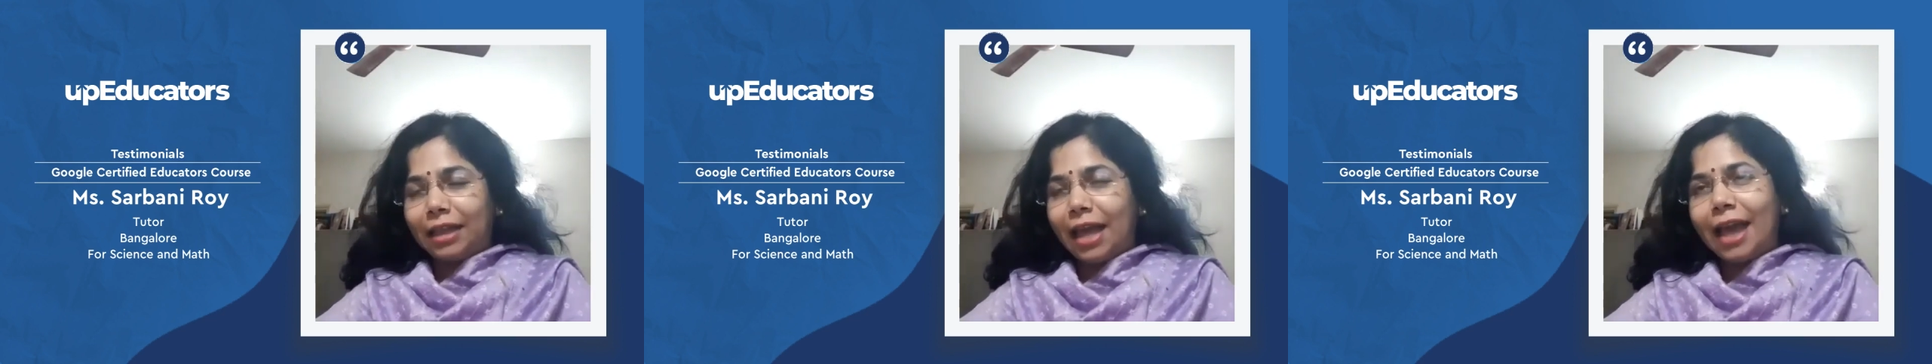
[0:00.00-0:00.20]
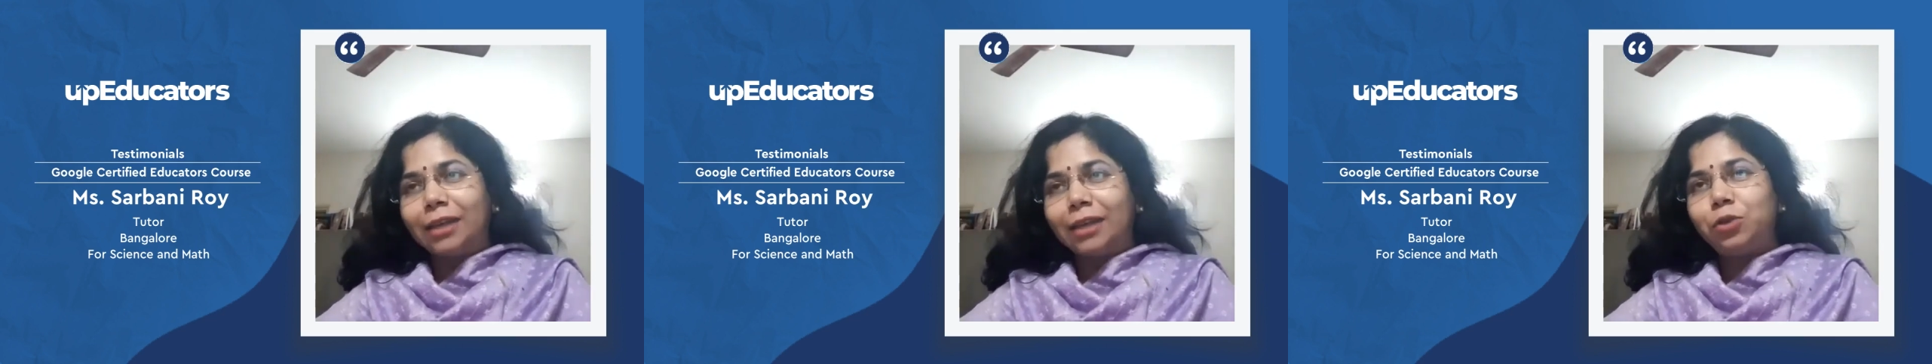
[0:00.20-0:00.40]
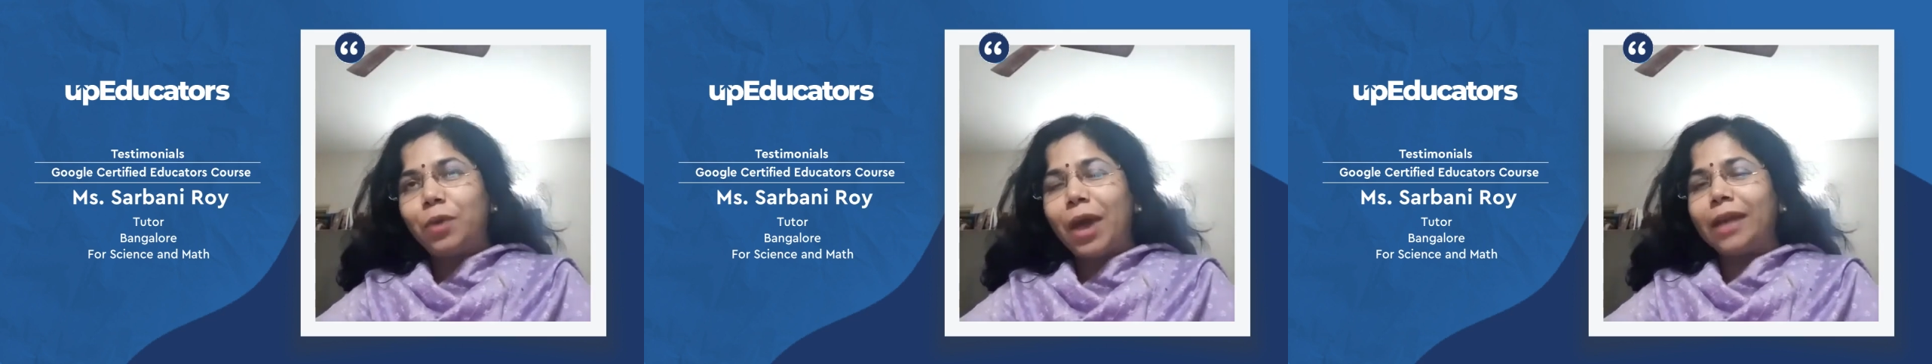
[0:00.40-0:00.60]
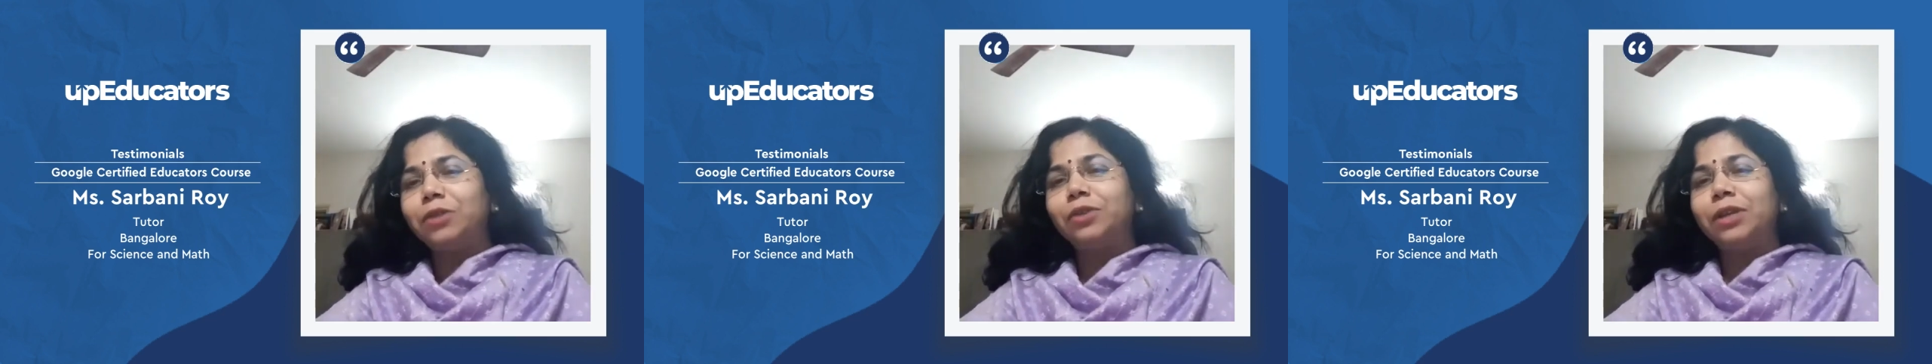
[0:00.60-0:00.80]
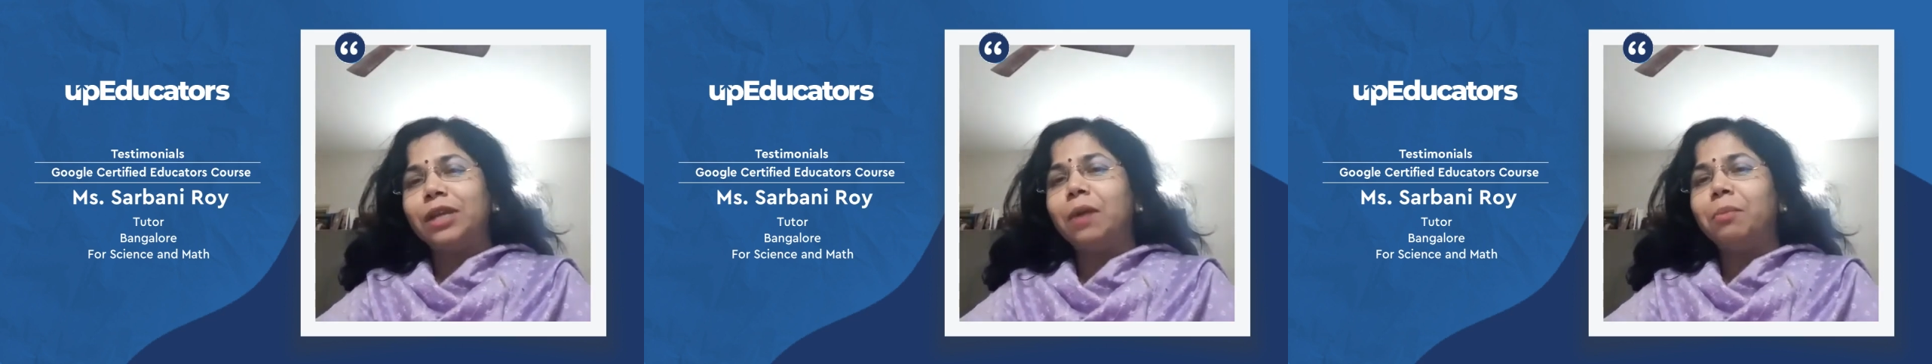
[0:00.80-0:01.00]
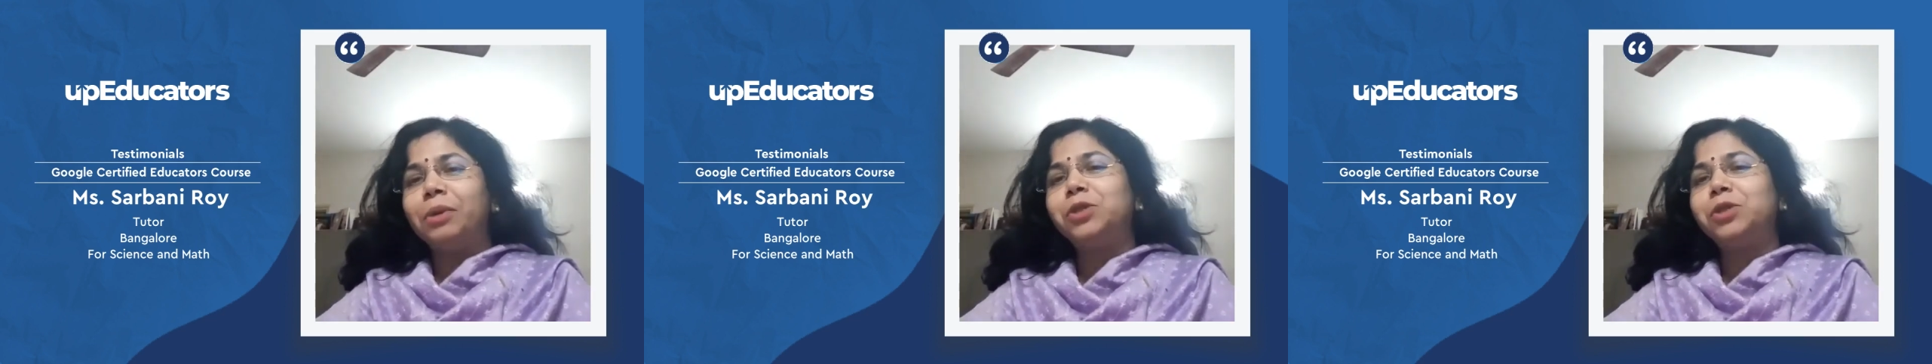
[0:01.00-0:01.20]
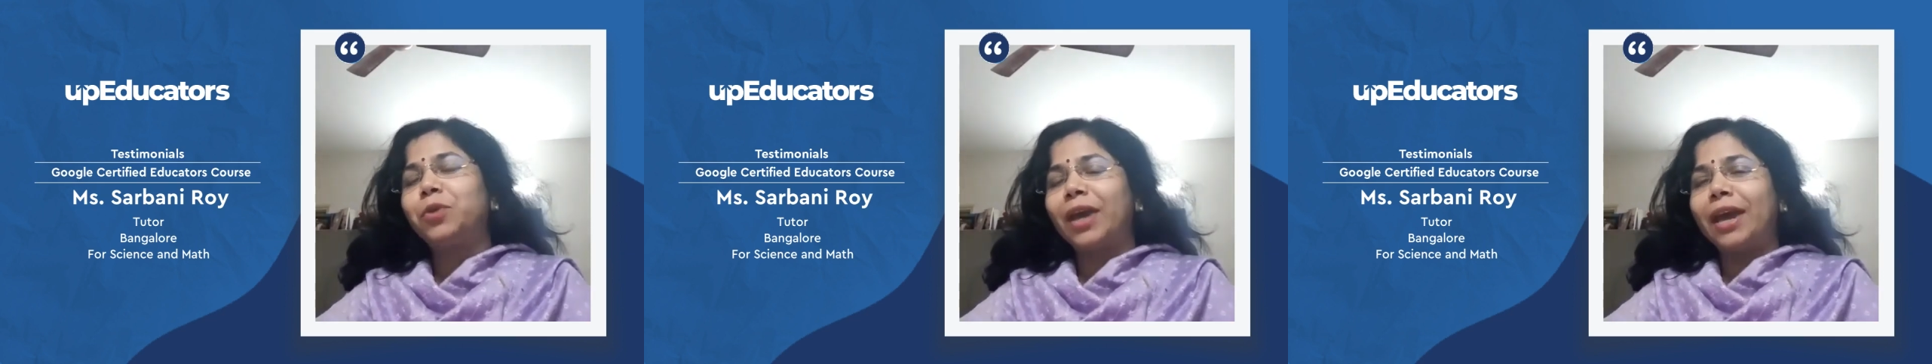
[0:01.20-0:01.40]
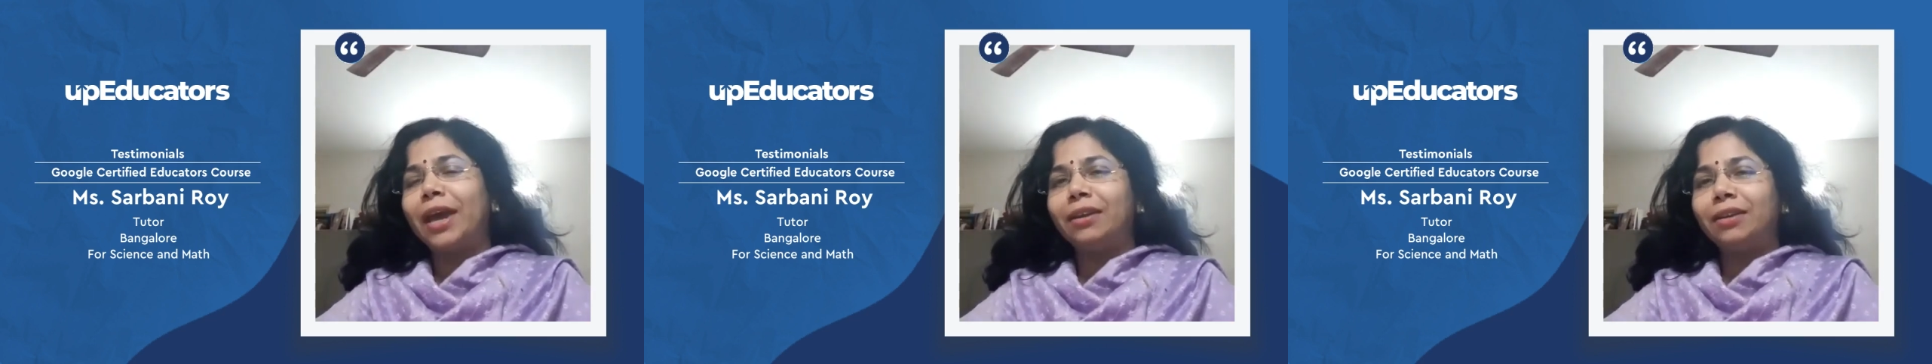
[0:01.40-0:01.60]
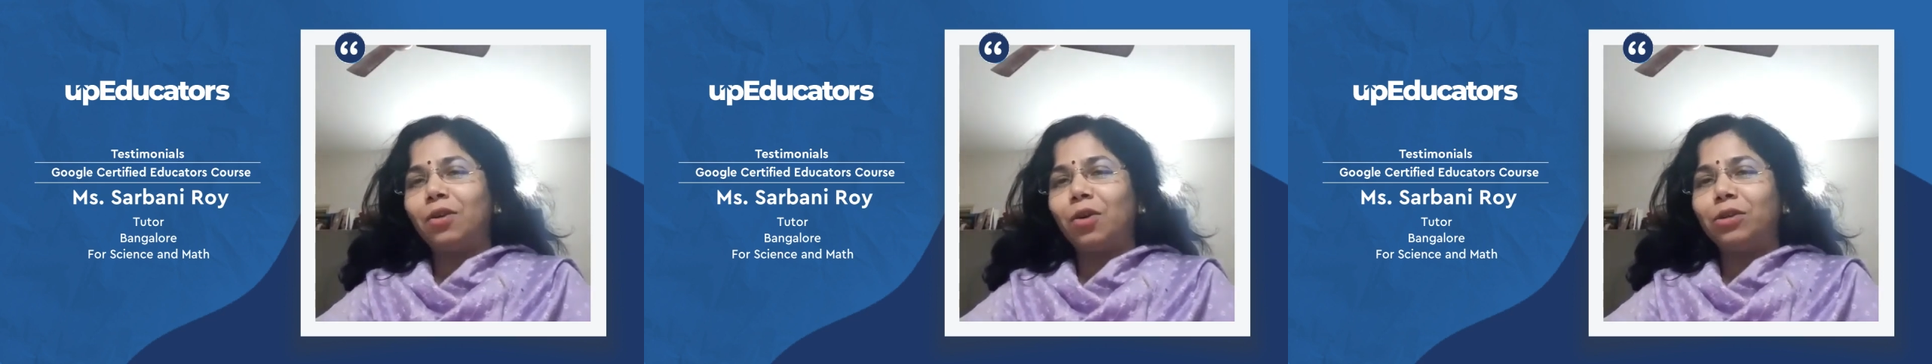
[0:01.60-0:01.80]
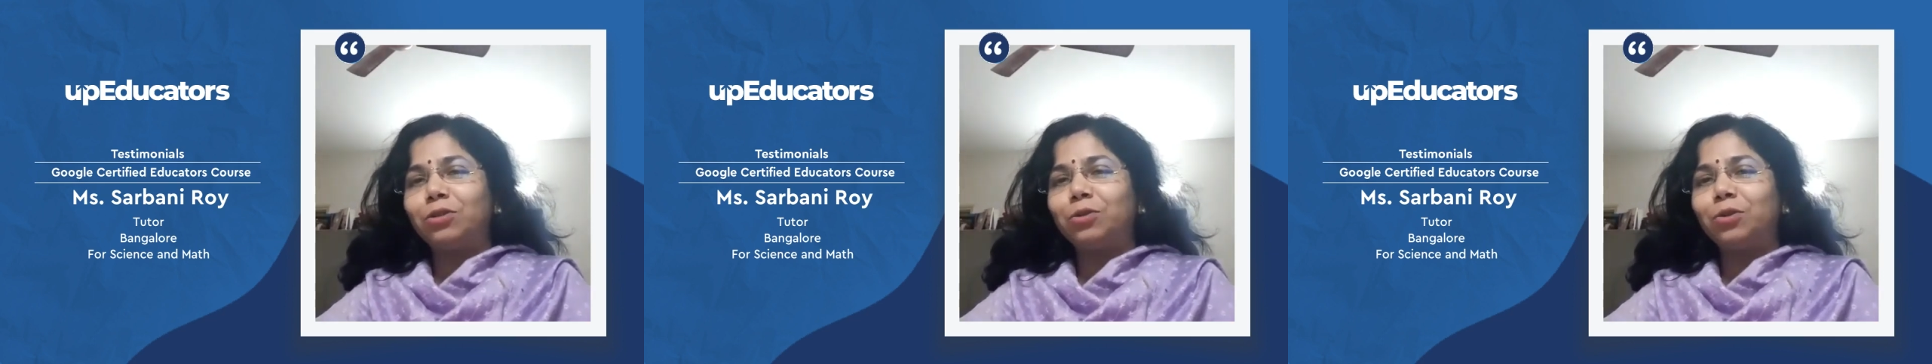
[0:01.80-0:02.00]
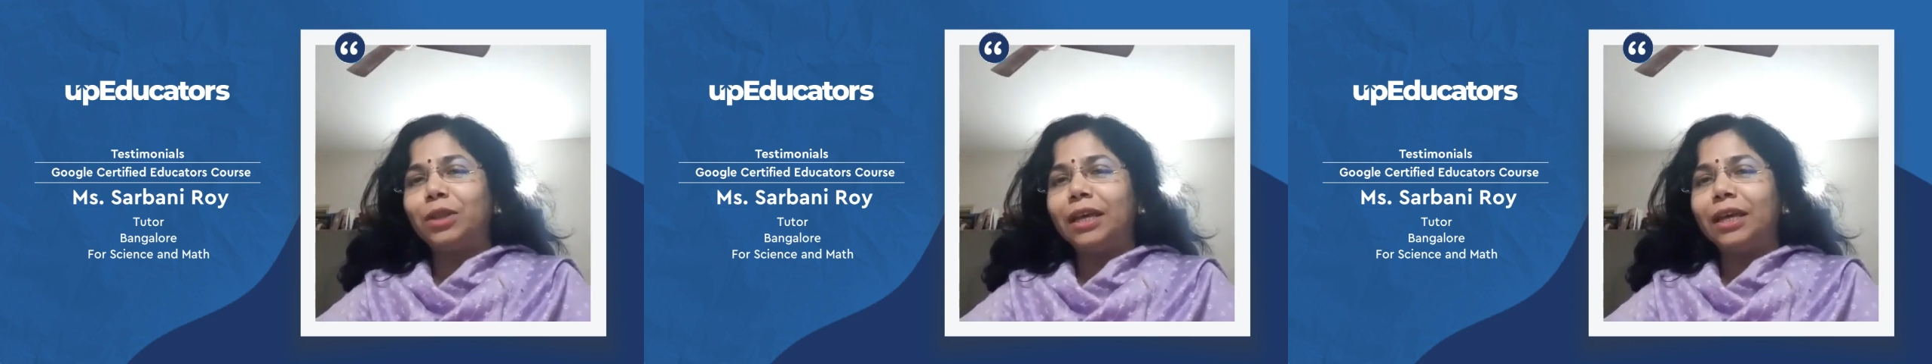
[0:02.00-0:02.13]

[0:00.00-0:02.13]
thanks to actually our educator also,